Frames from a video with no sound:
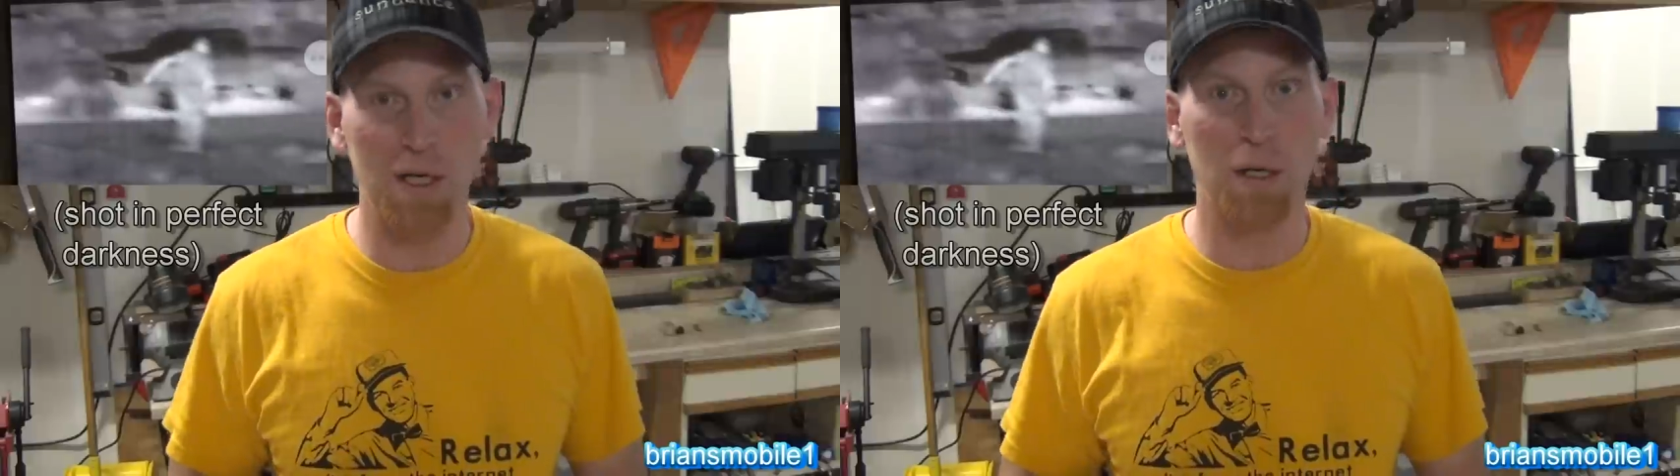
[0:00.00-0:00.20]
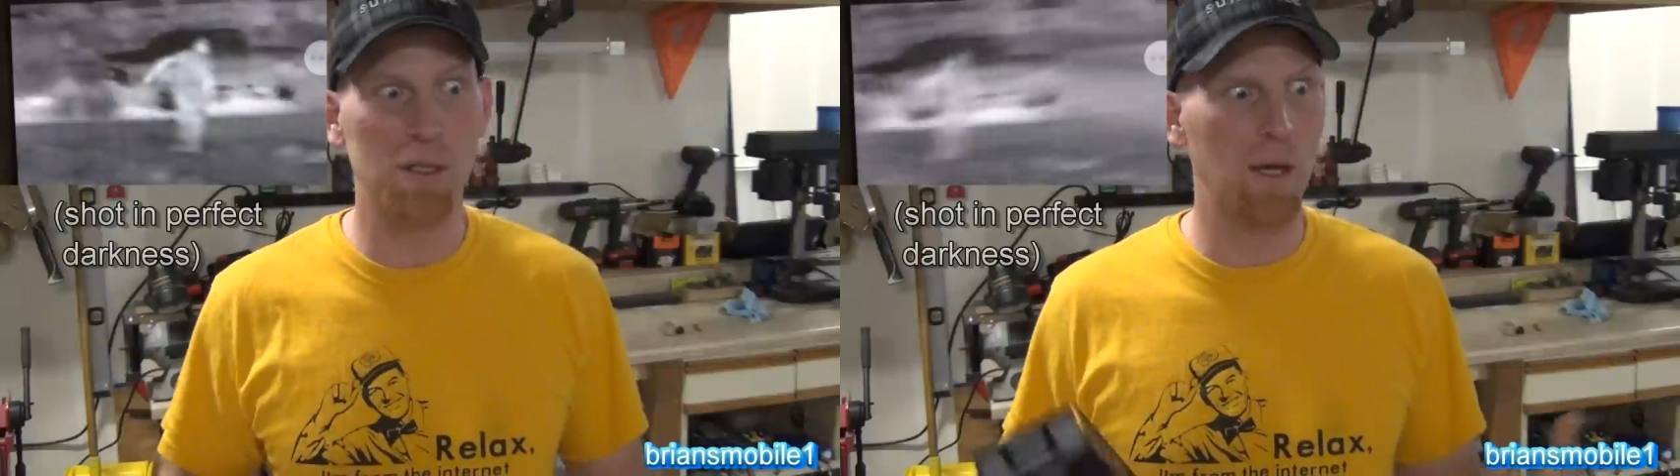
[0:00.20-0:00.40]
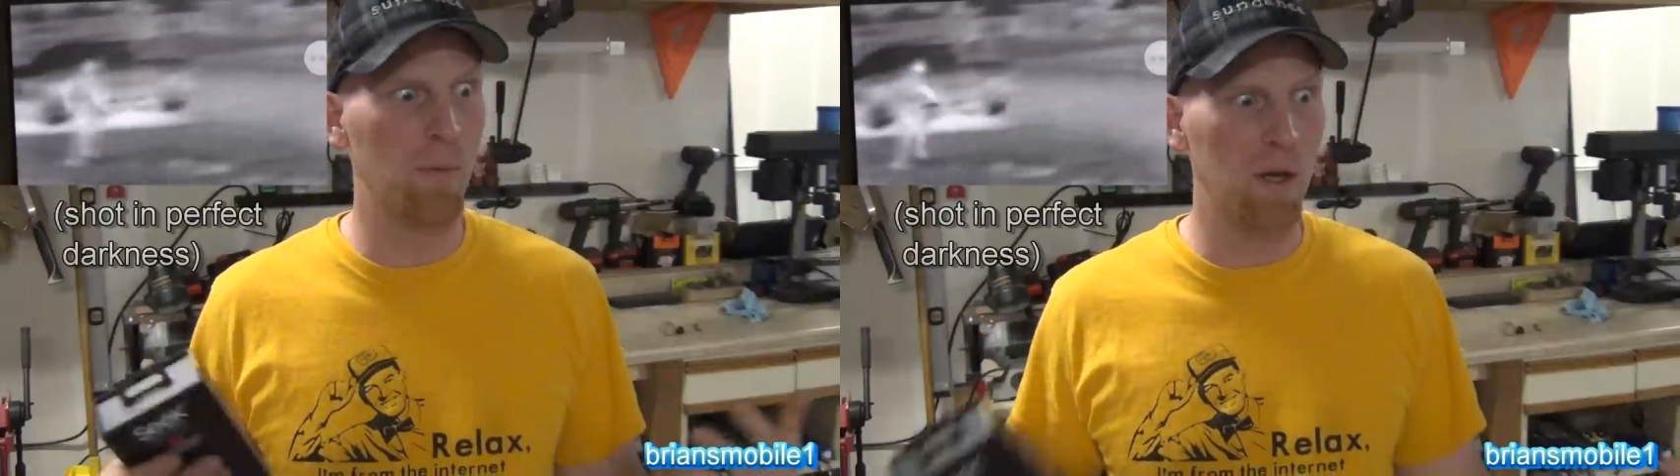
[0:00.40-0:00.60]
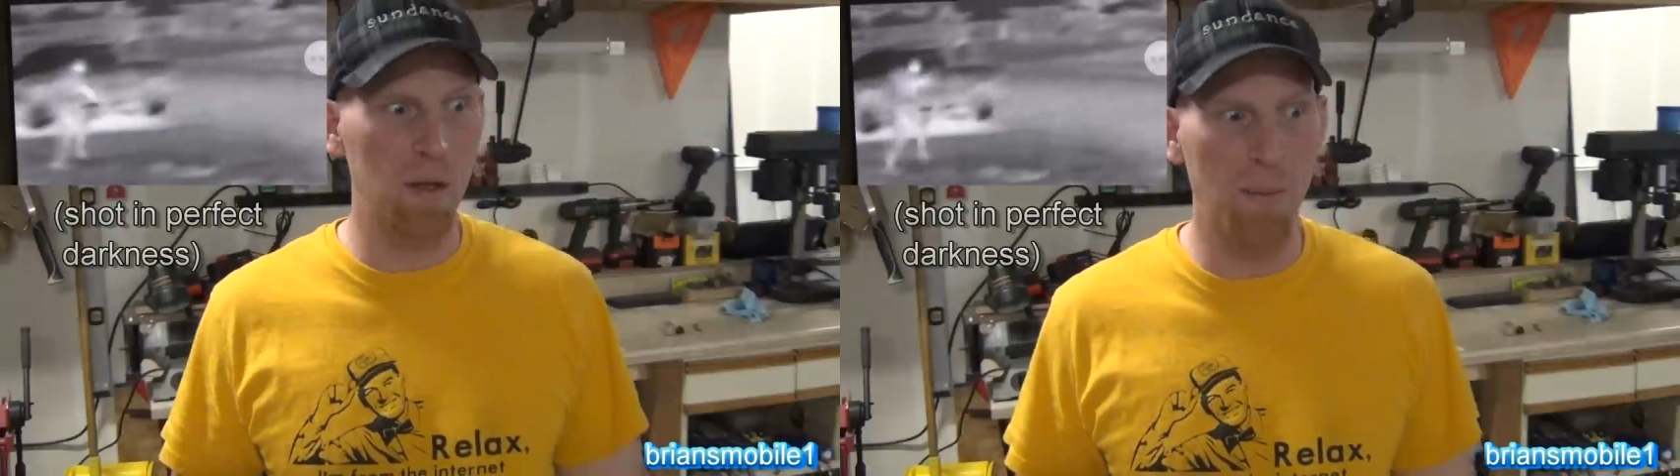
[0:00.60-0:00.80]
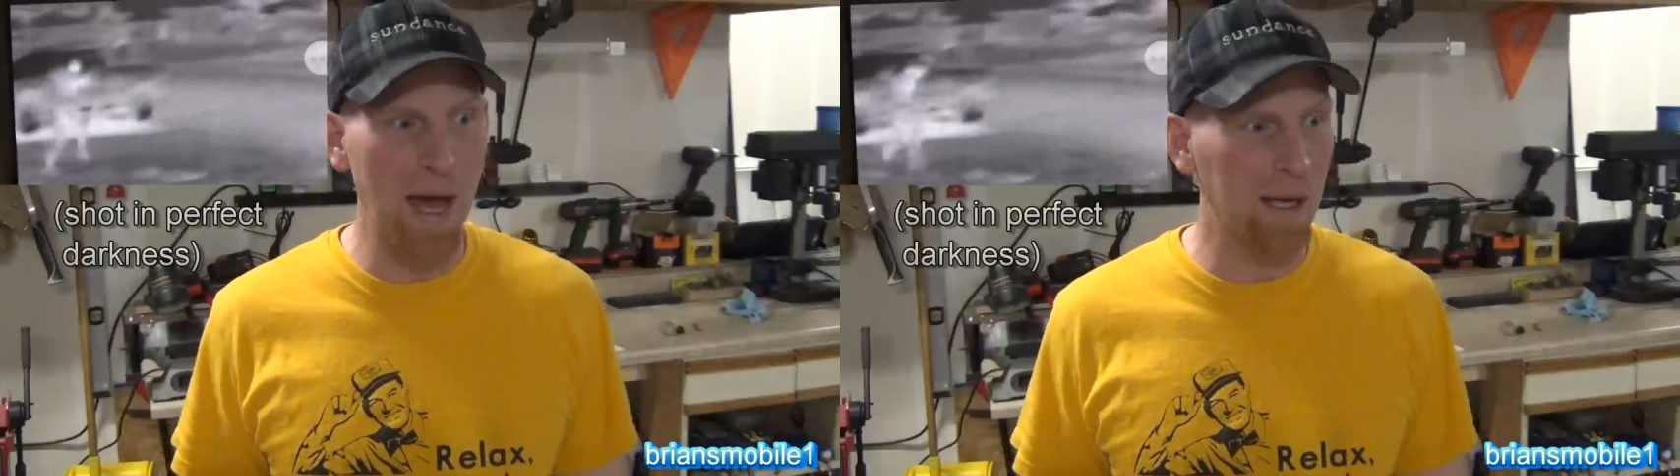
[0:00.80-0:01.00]
you hear something in
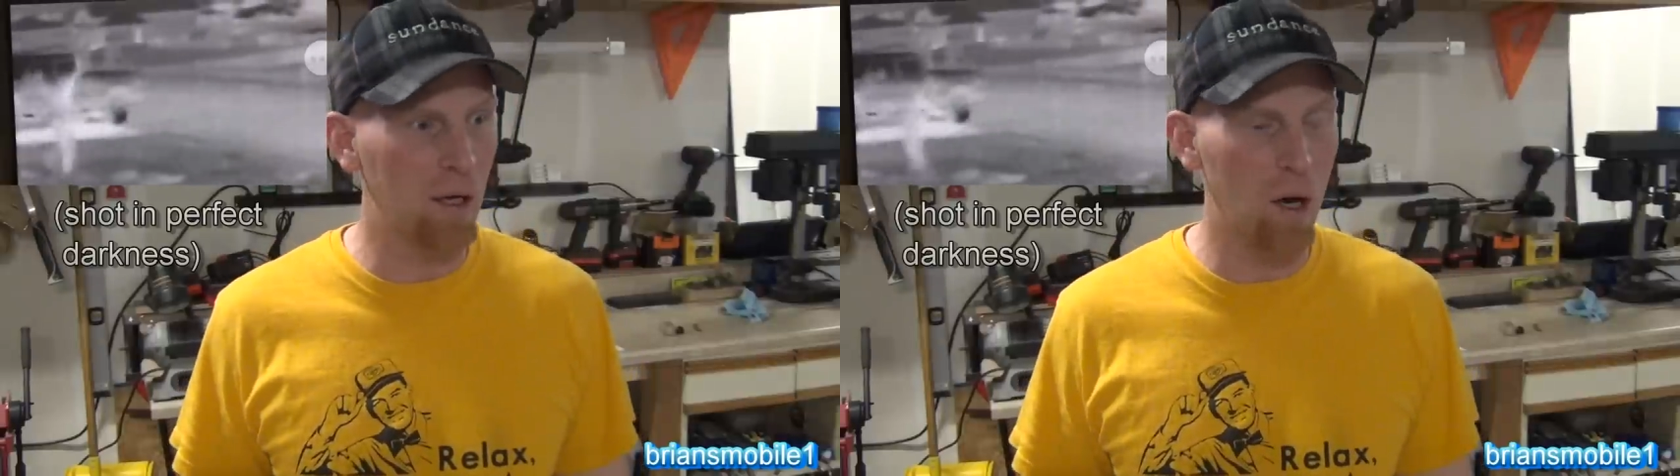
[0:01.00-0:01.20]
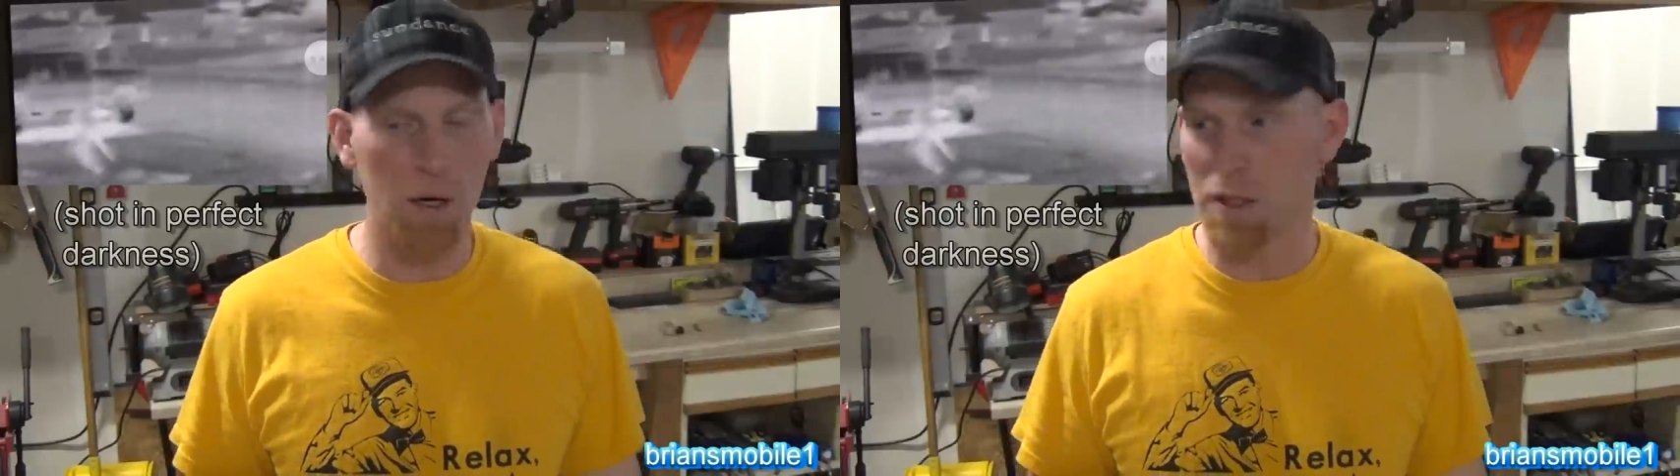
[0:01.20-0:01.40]
the backyard,